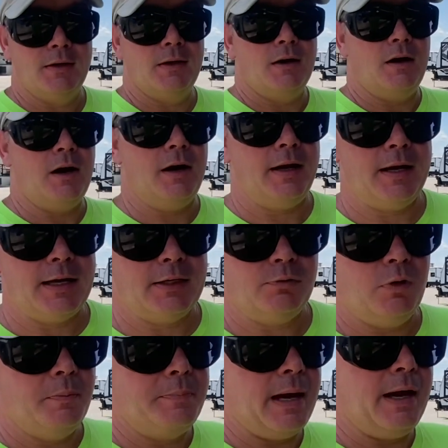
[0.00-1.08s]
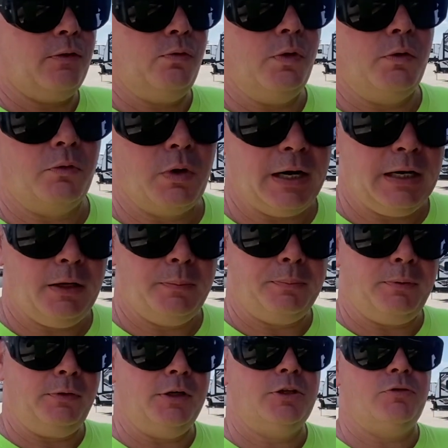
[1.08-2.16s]
All right, guys, we're back. We're ready to
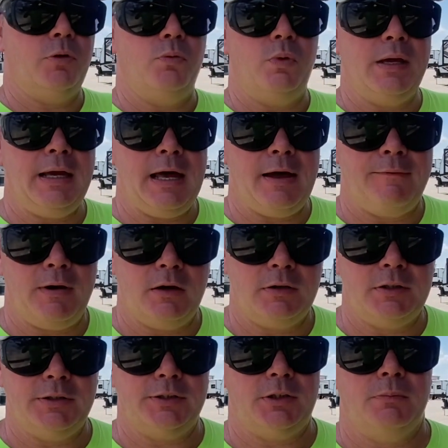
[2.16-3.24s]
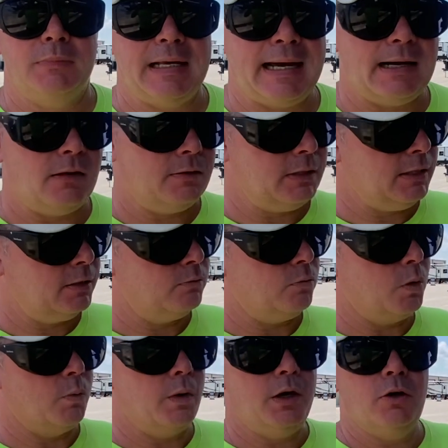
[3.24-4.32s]
pre-treat. We have our system dialed in
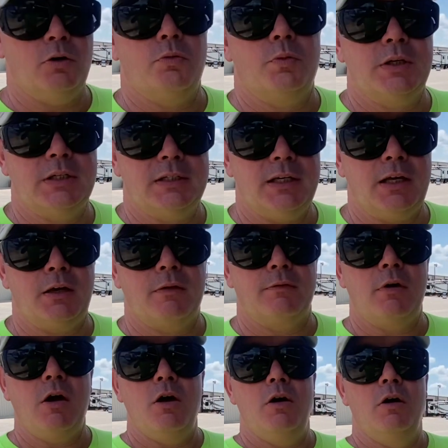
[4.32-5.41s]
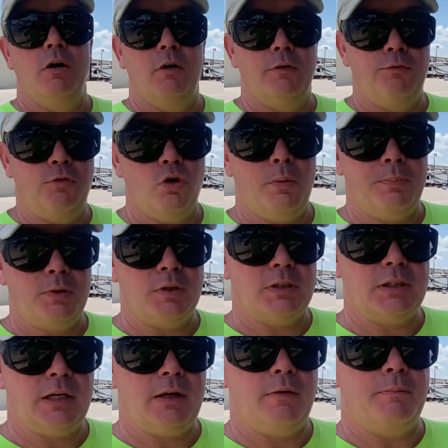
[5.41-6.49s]
where we're going to receive
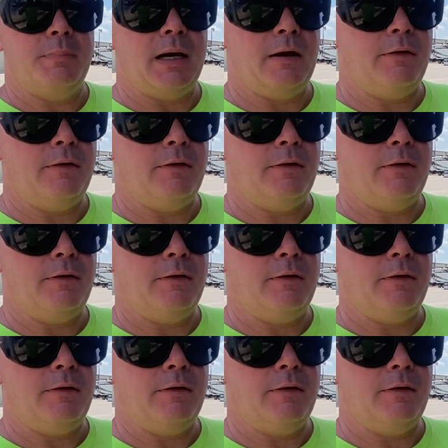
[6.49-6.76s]
4% by